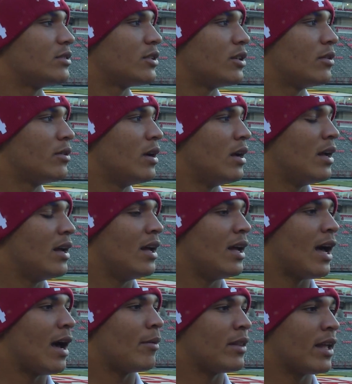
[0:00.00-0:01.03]
So,
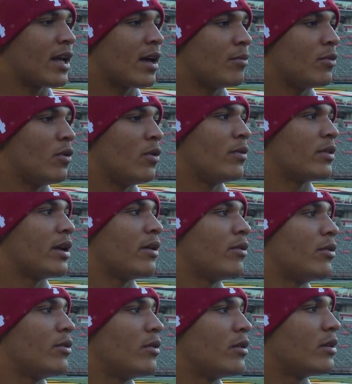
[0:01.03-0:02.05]
I mean, they kept doing what they
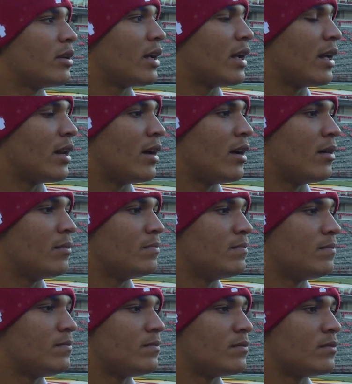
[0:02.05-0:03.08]
were doing. And
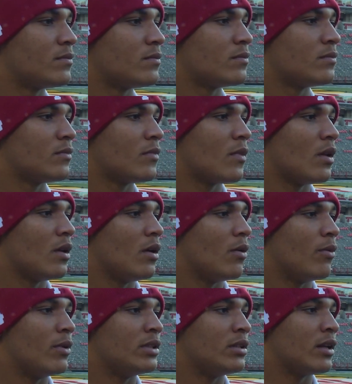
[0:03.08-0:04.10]

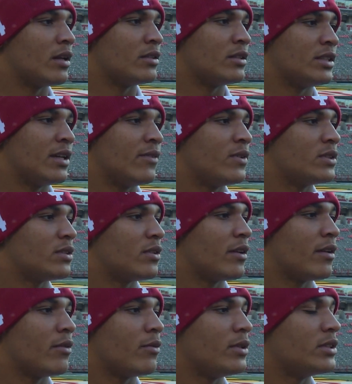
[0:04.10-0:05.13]
we
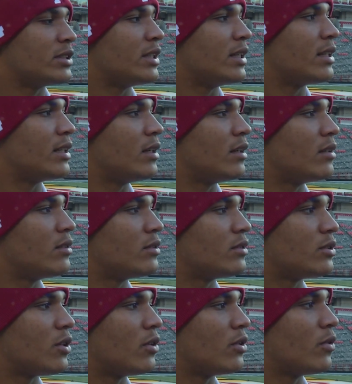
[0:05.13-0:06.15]
defensively, we just need to
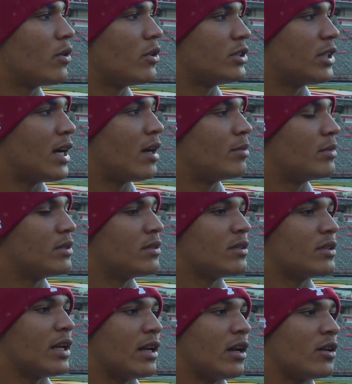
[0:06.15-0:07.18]
start doing our job
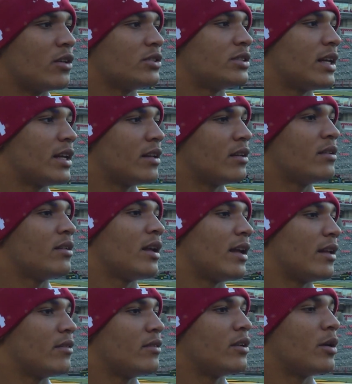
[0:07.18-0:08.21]
and understand
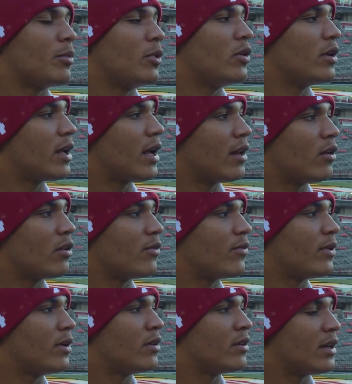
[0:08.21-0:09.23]
and communicate on
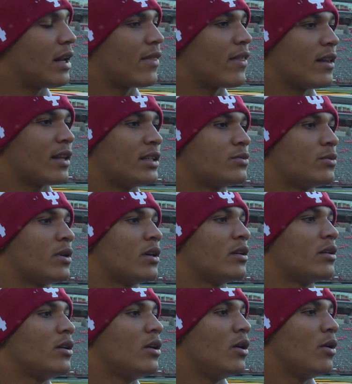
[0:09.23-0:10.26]
the field. And I think that's where
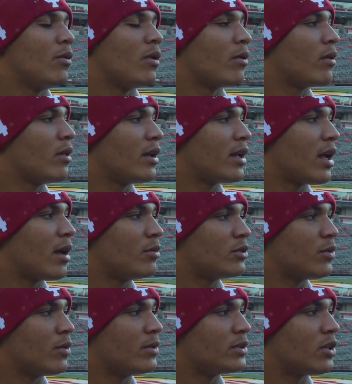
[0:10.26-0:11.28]
it really came
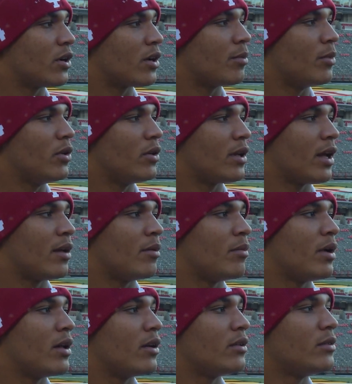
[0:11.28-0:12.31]
is when we started communicating
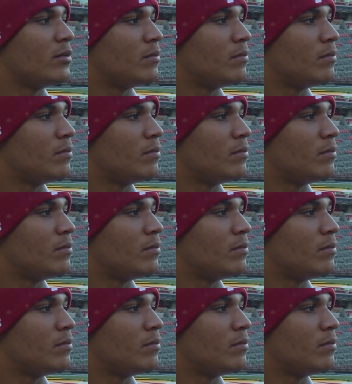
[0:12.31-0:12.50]
better.